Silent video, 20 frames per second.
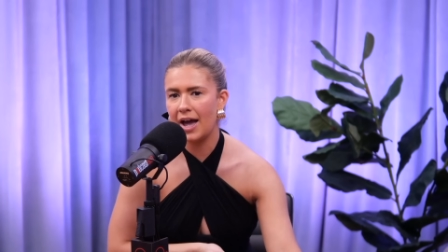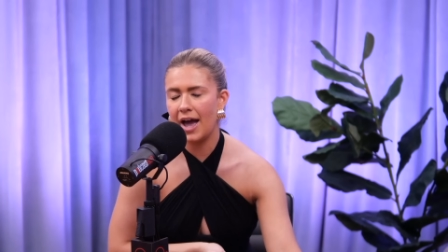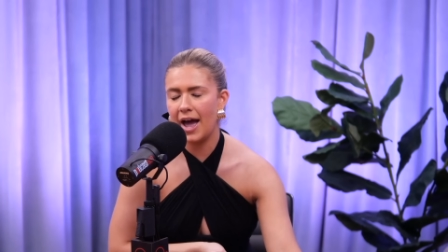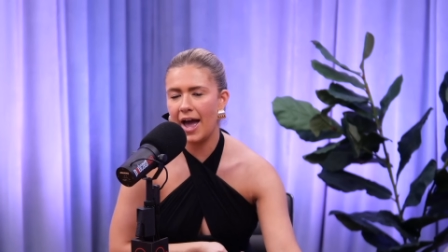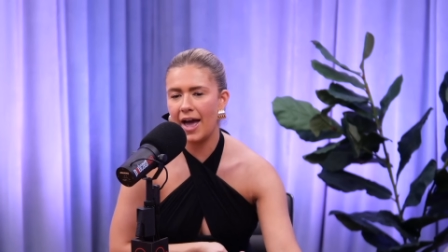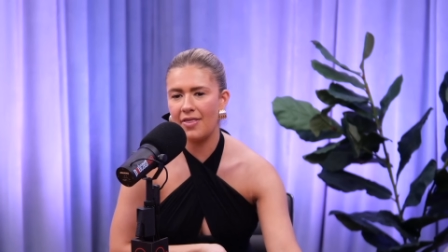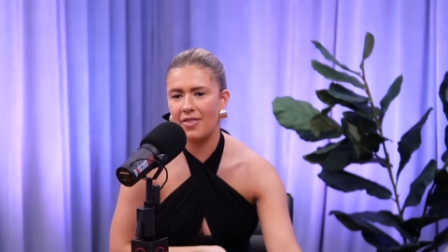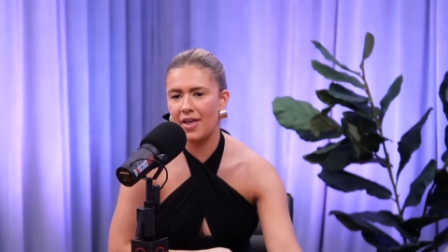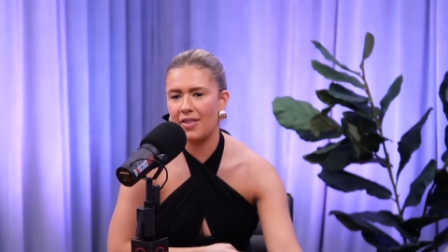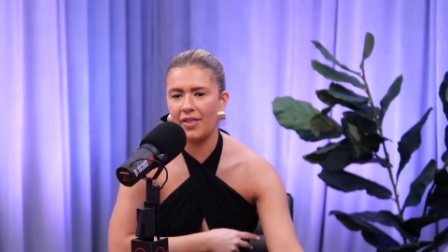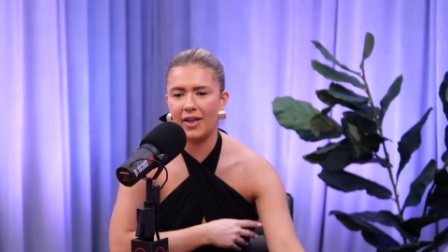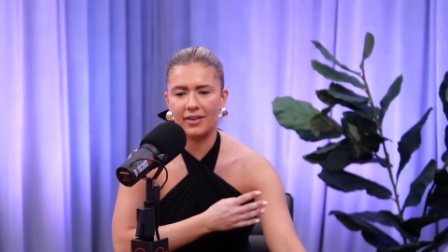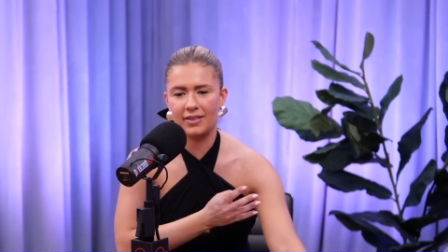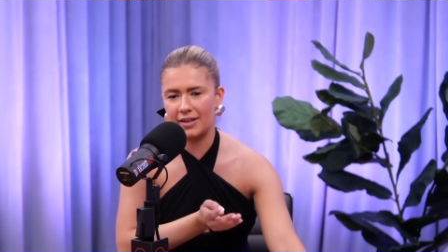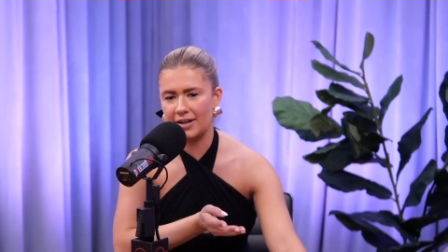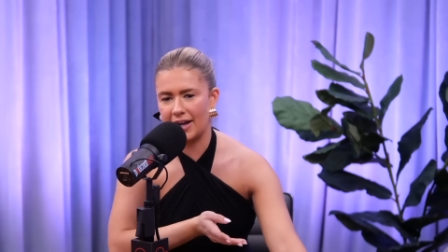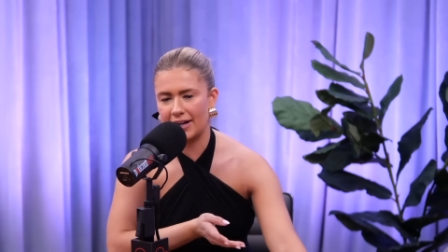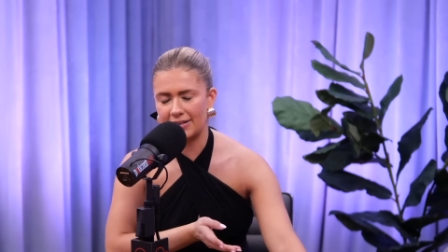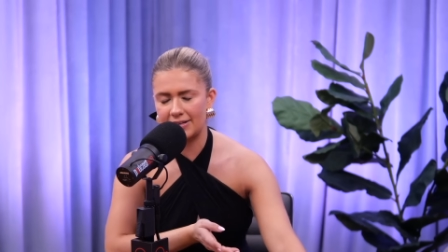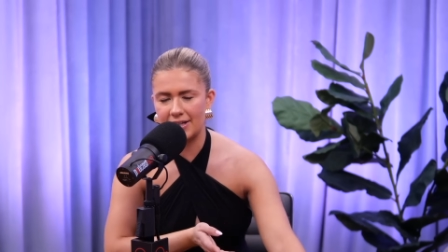and then like the
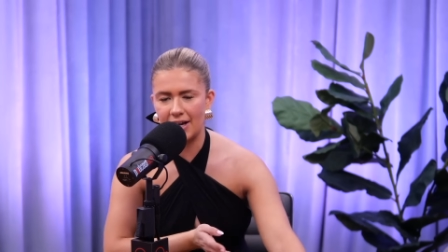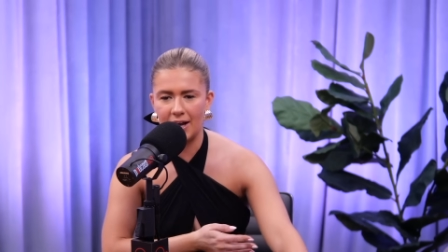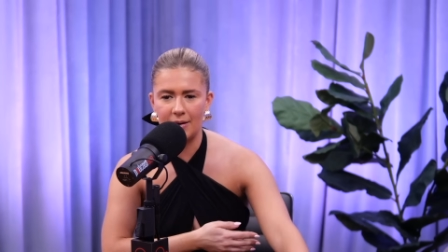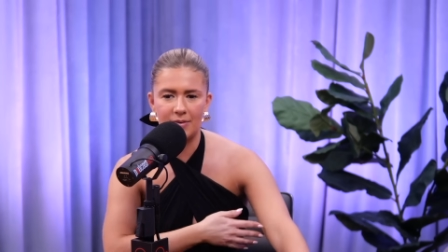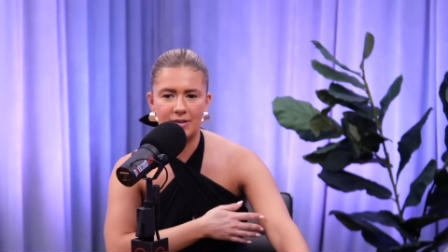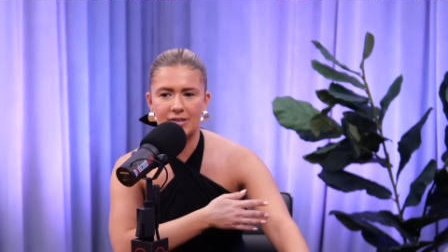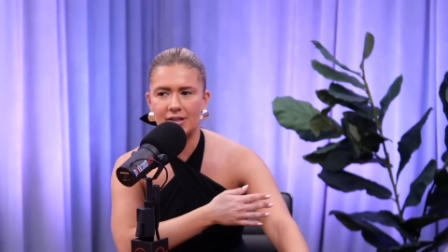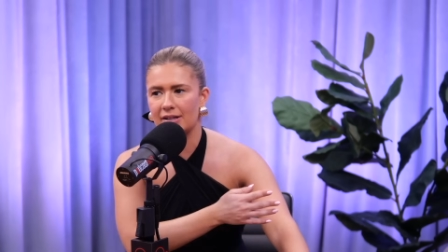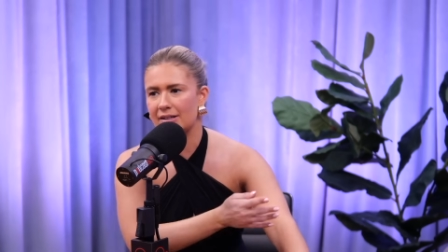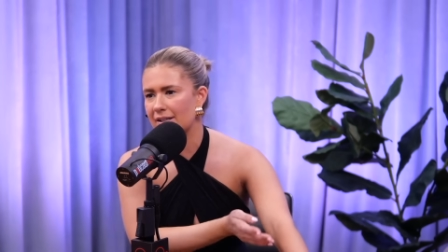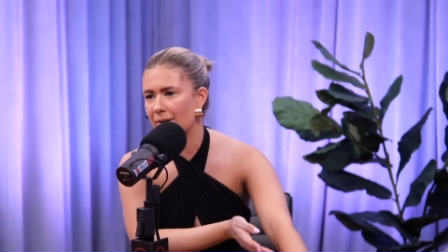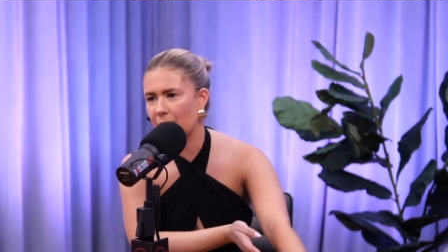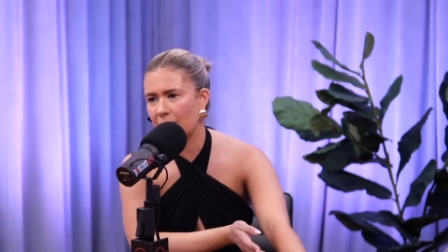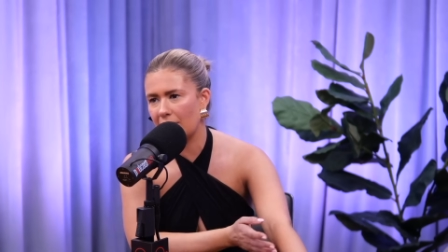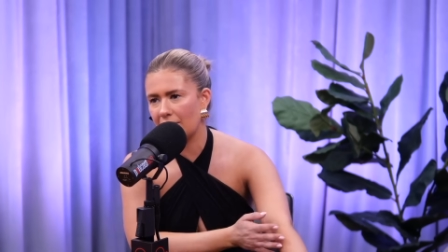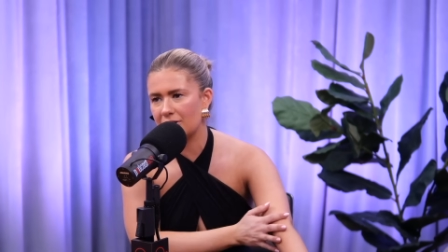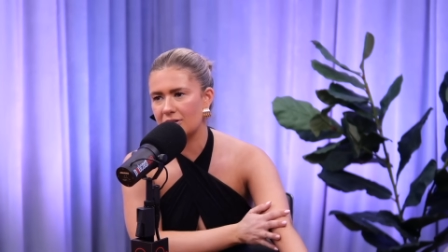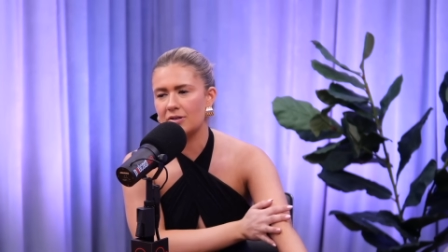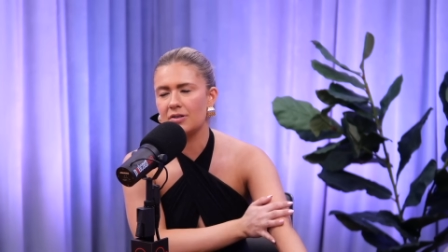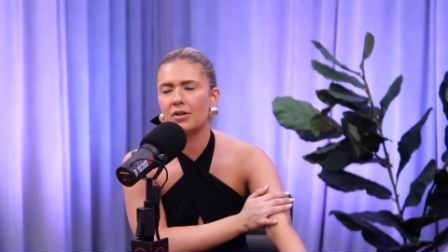next time it's like someone
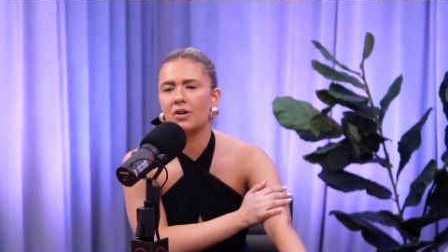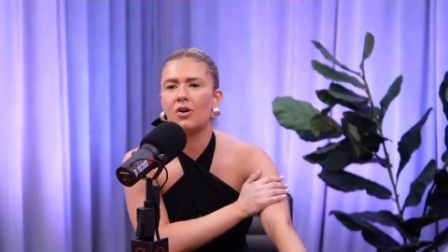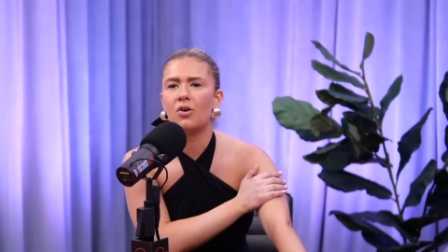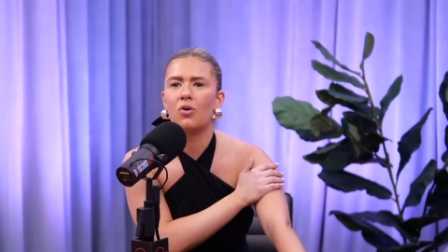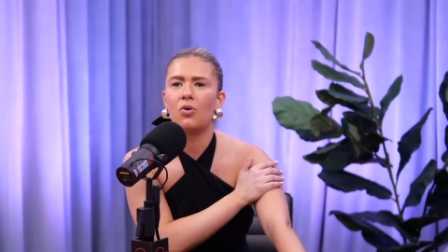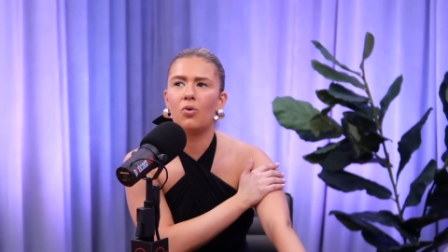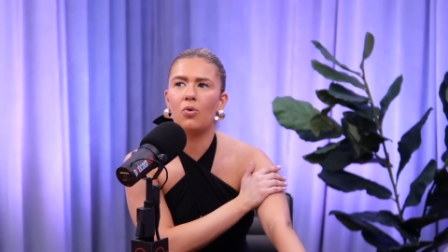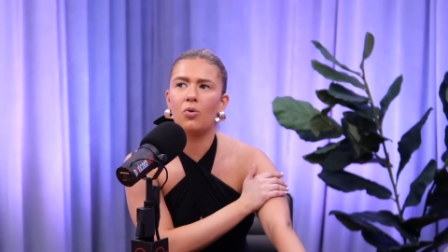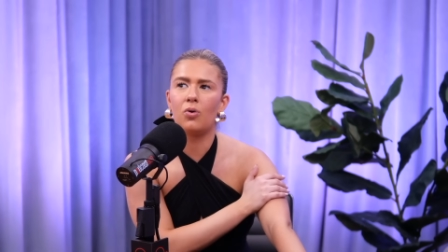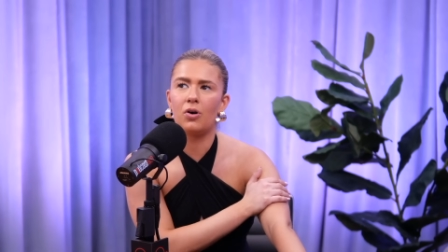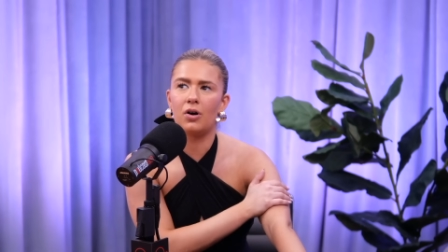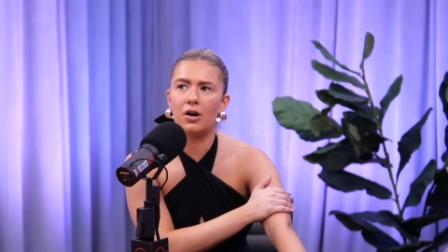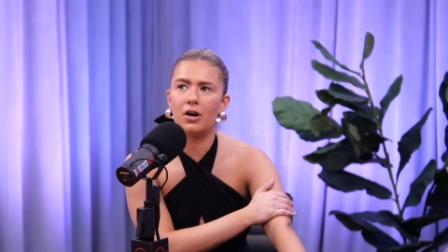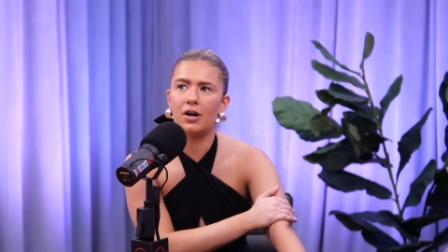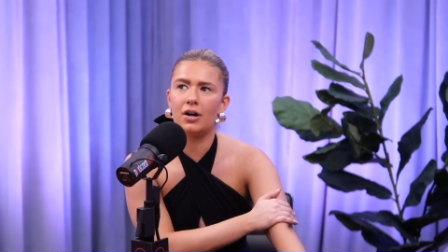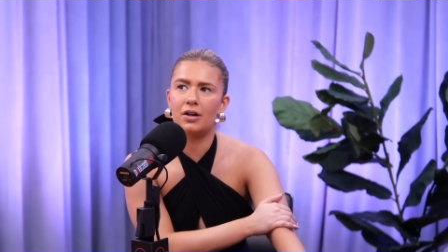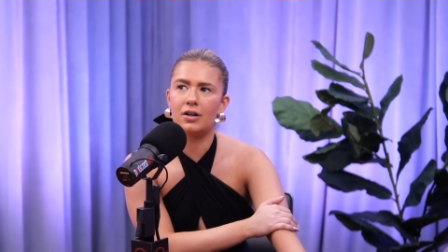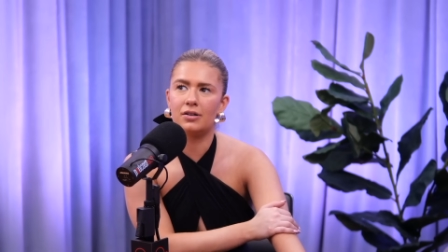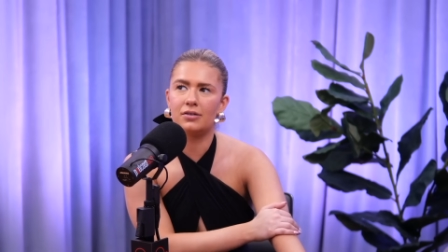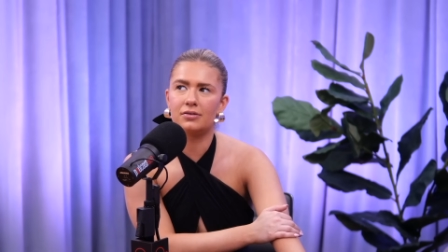else.
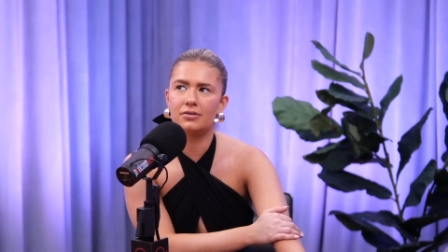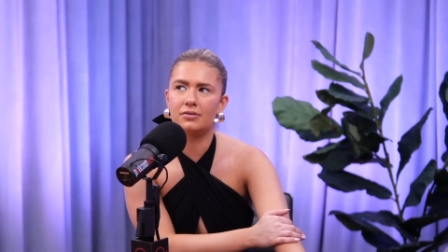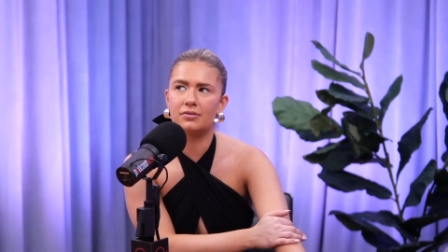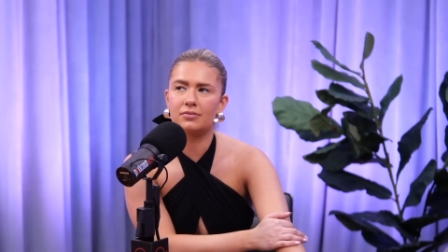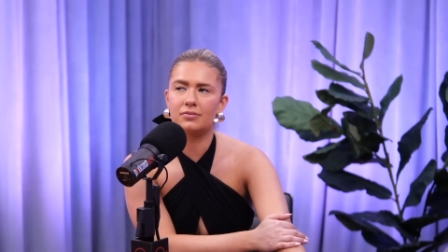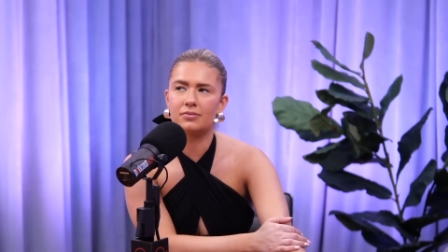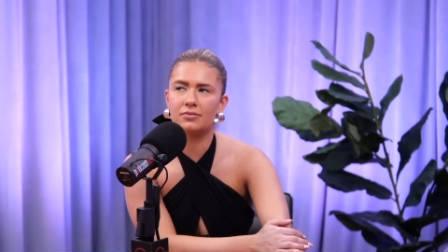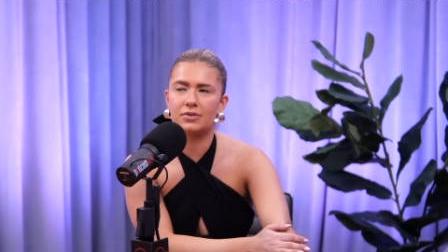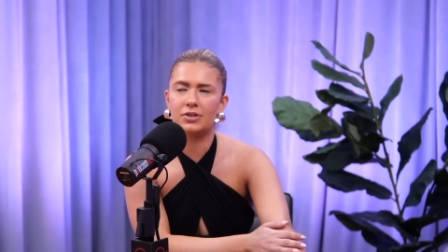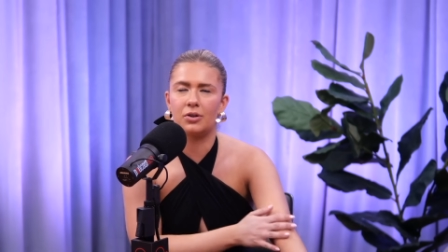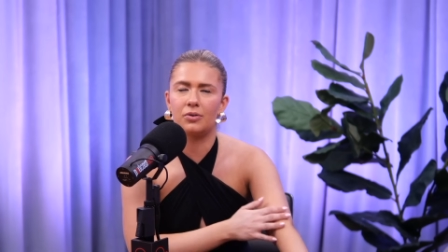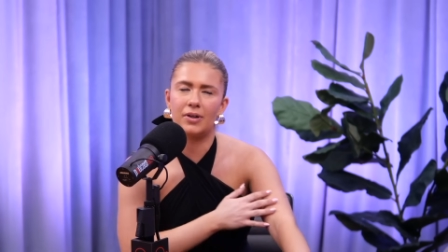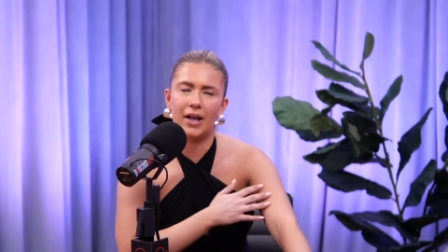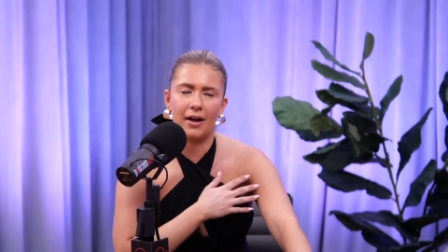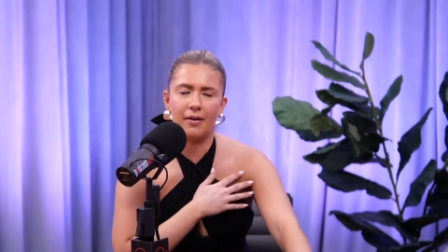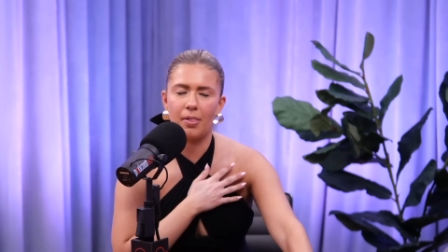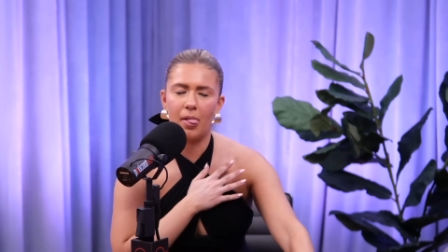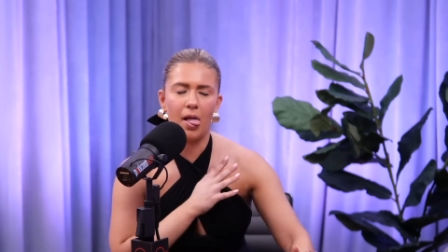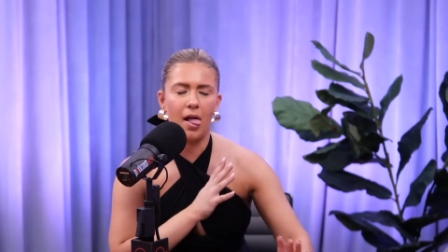Or, so yeah.